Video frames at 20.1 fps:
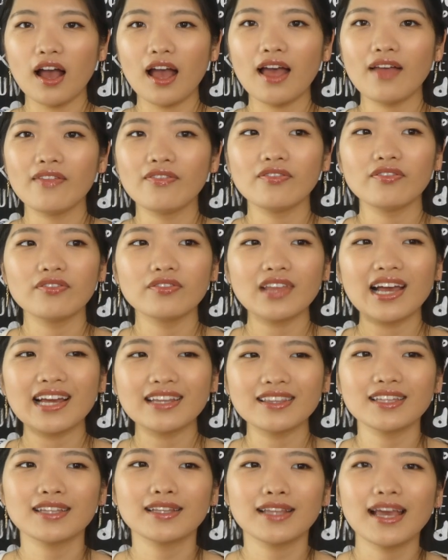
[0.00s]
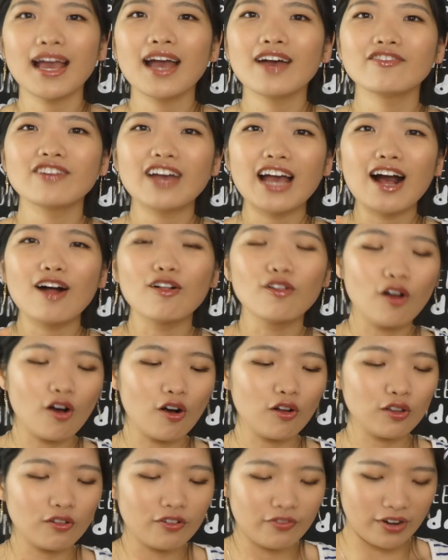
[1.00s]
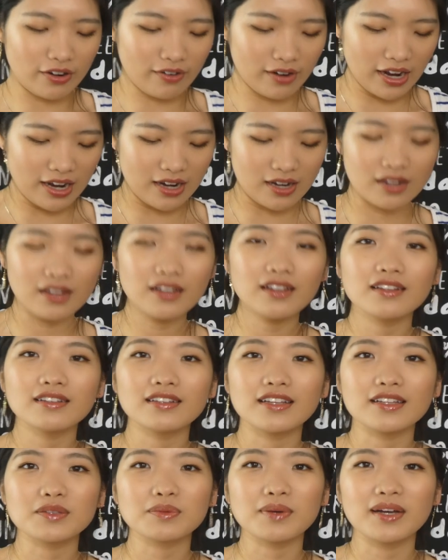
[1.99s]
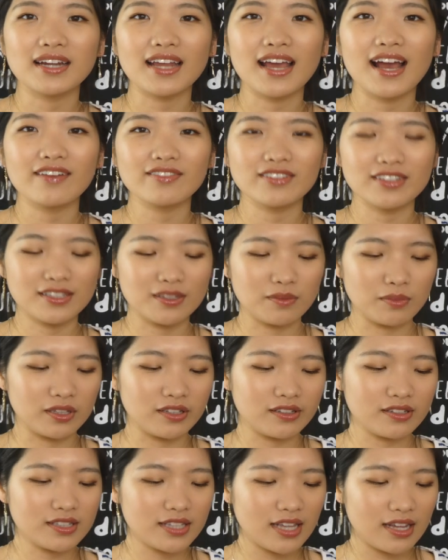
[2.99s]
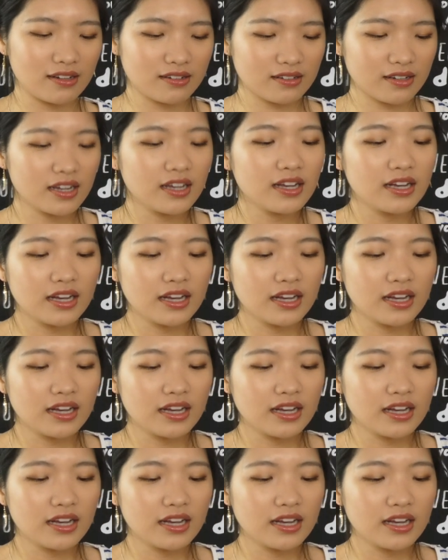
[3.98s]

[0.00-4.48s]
and I think they have aloe vera in it. That's why they have a similar scent.